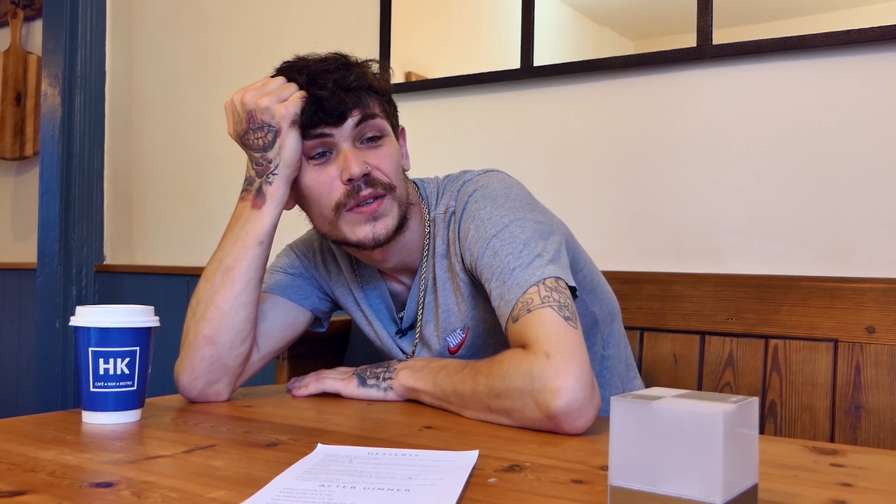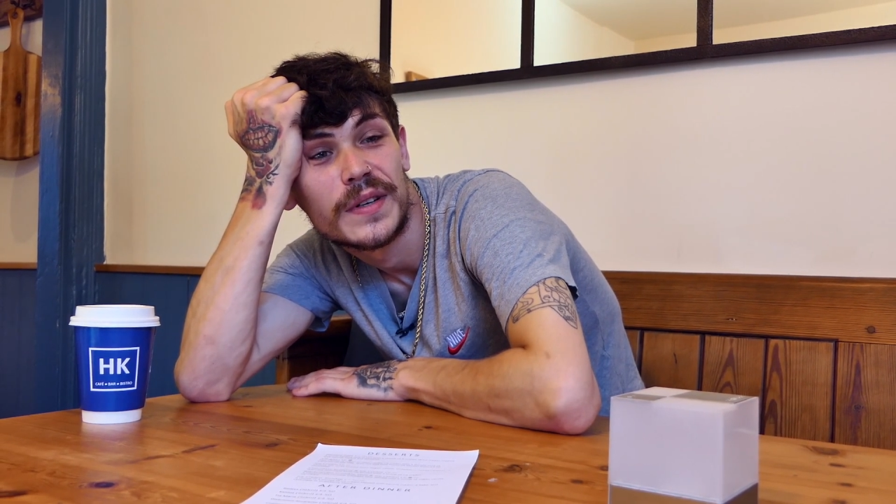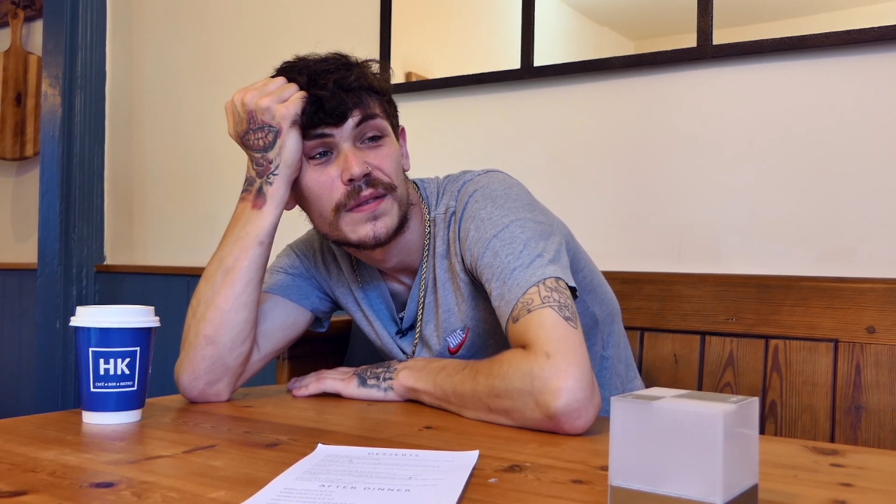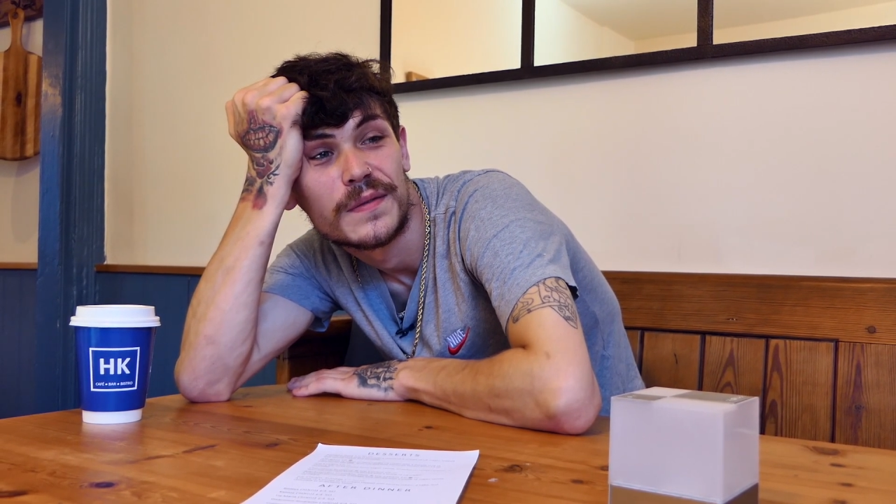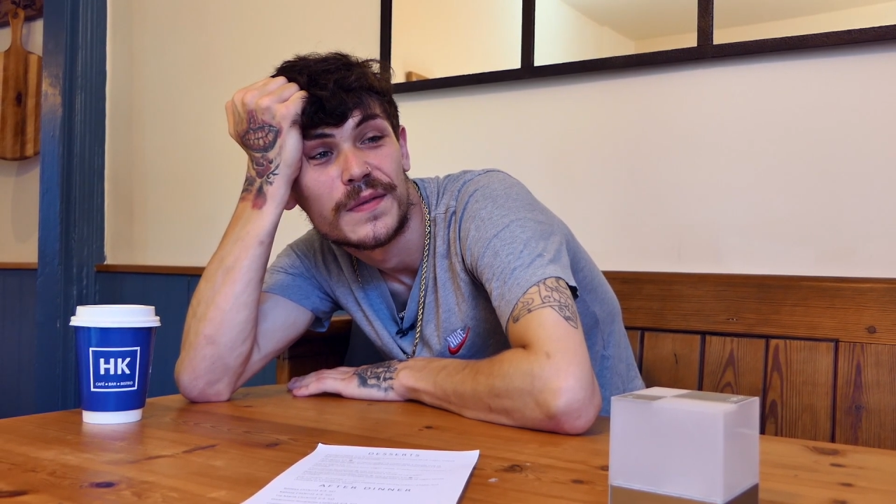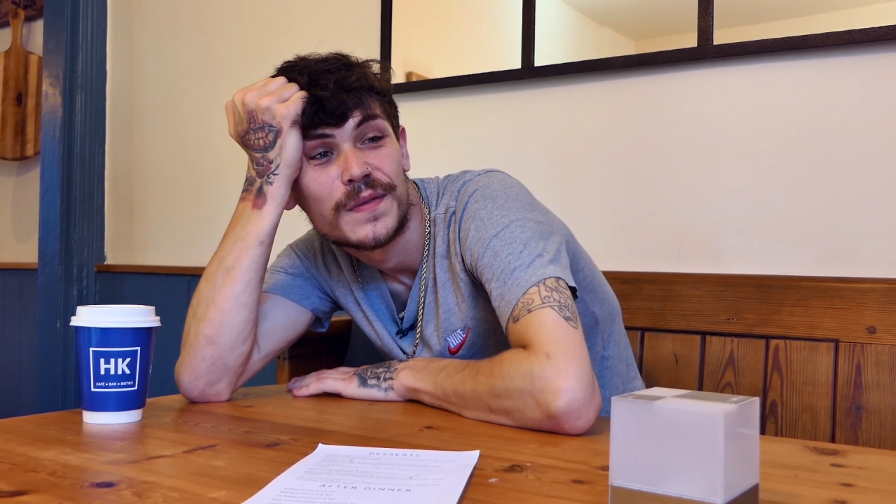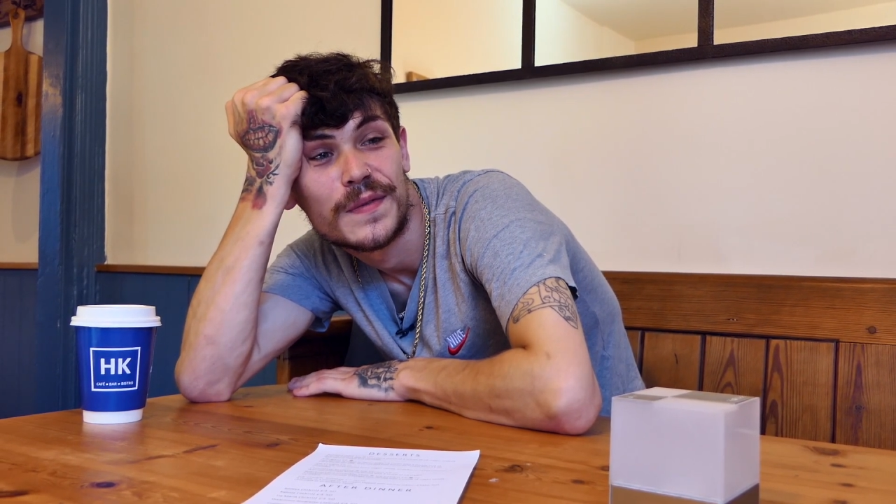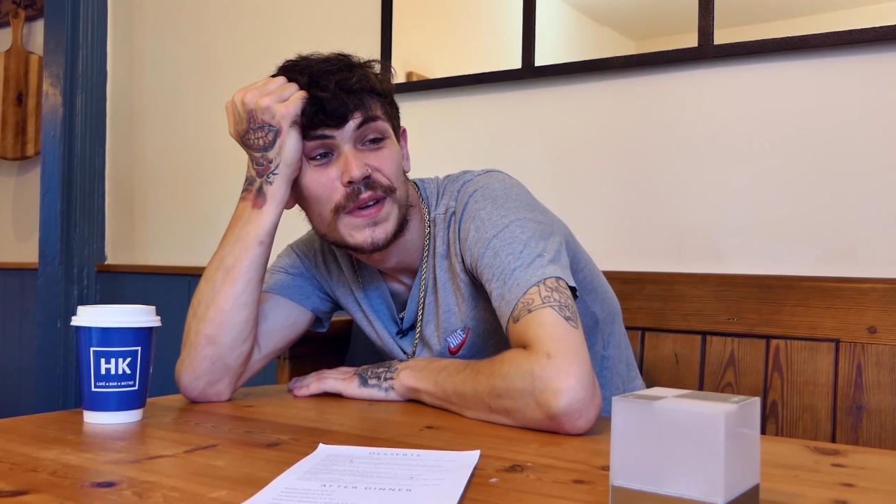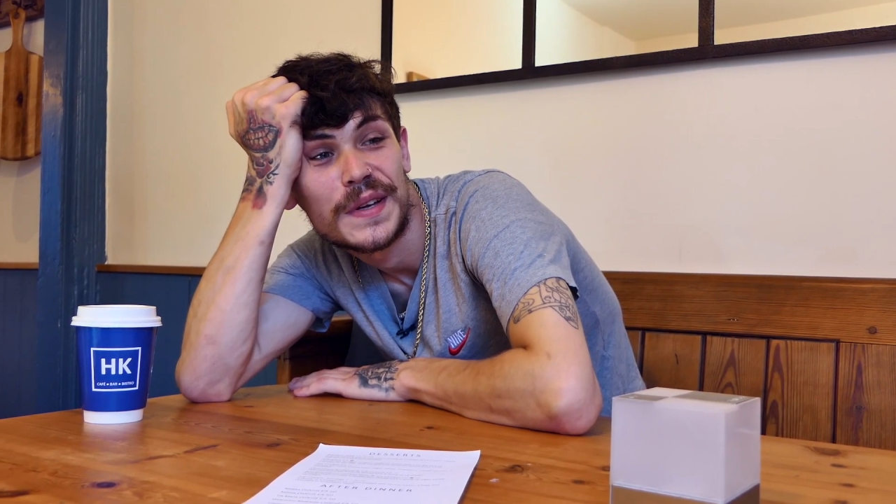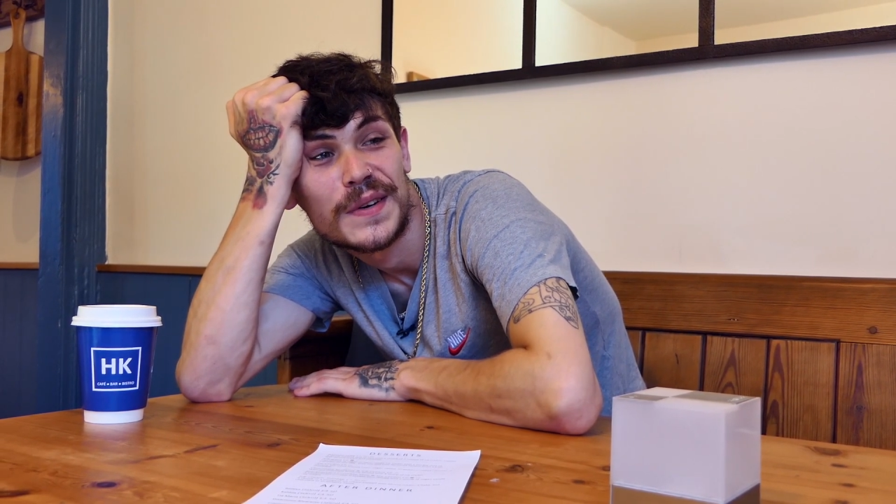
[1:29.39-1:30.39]
I didn't
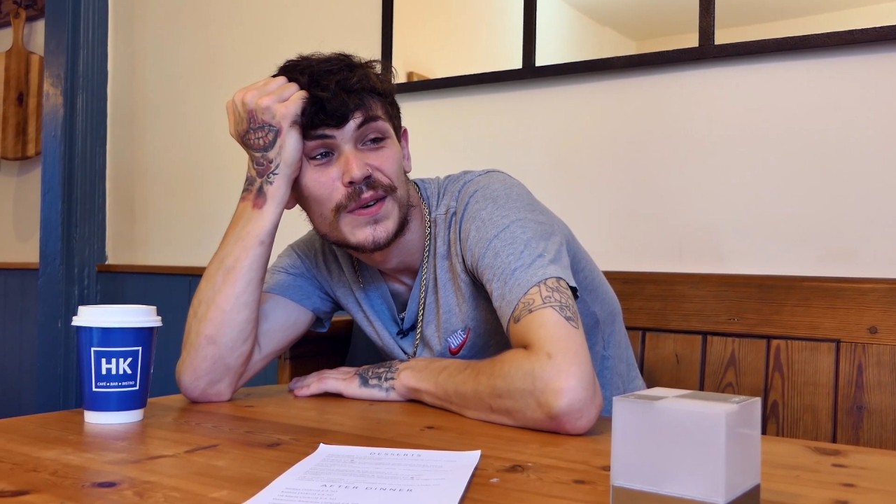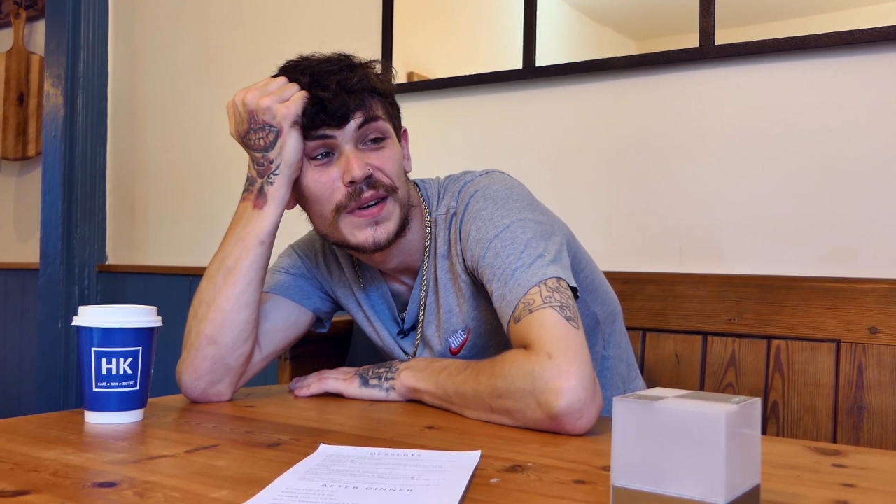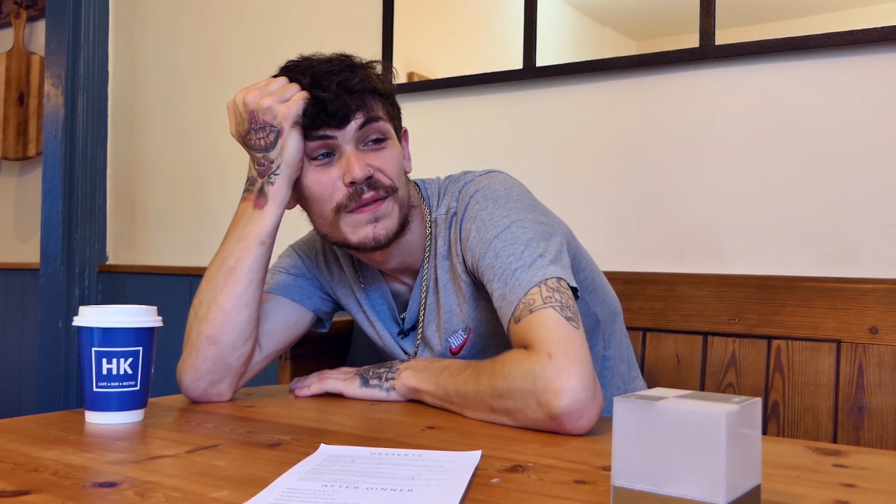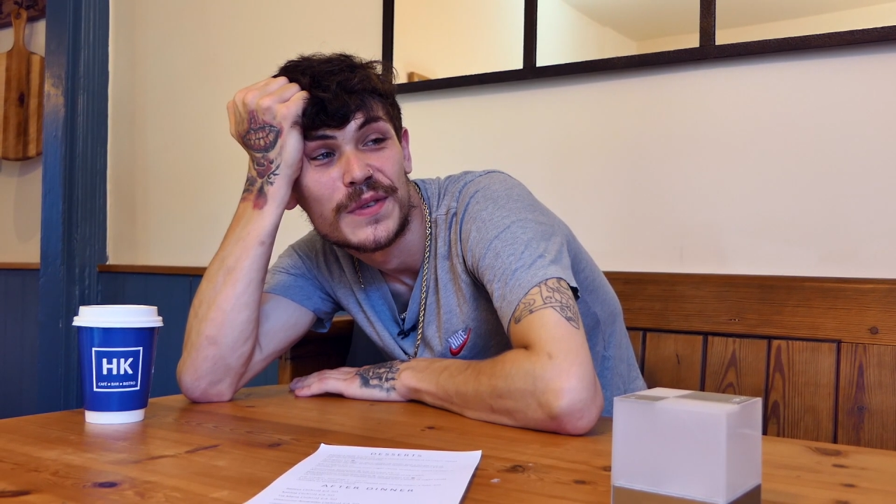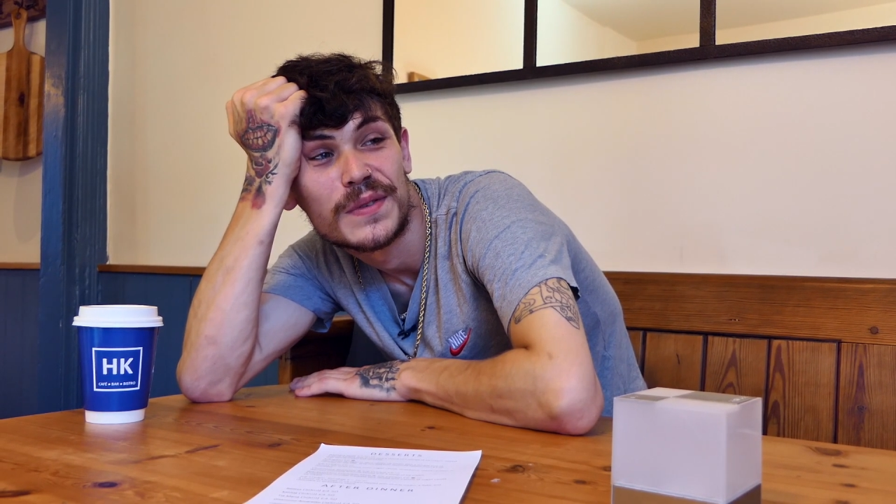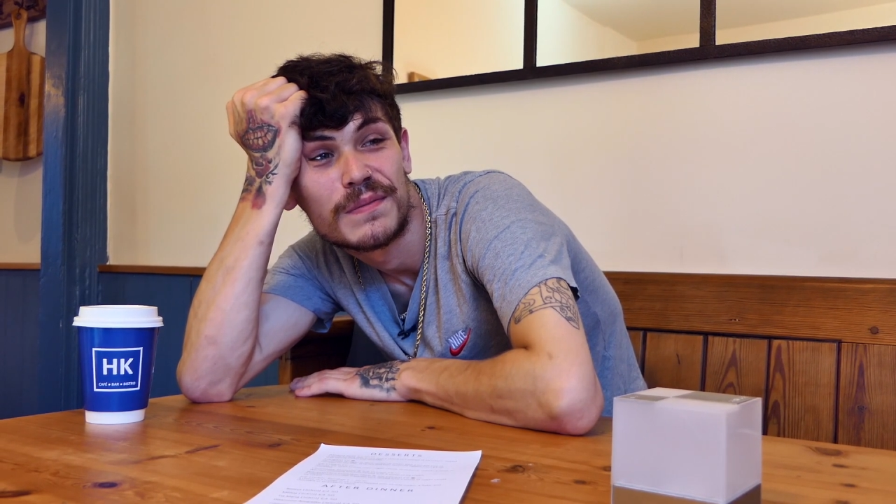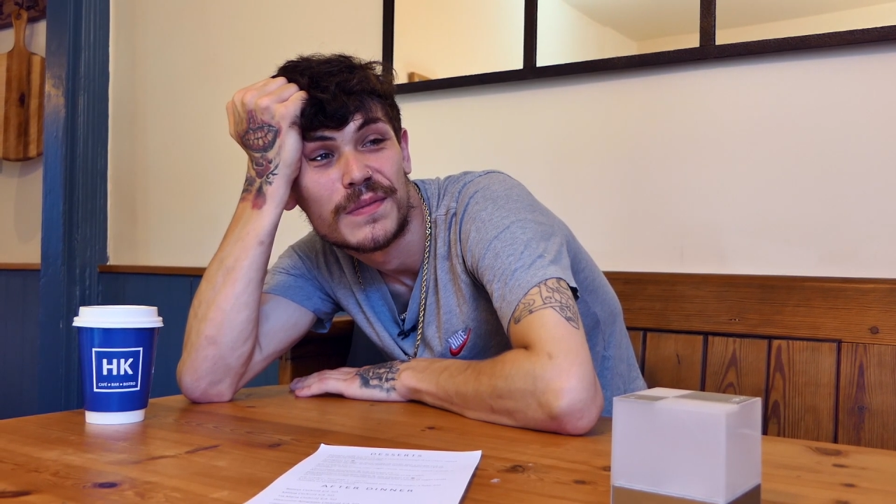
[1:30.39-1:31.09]
think I'd ever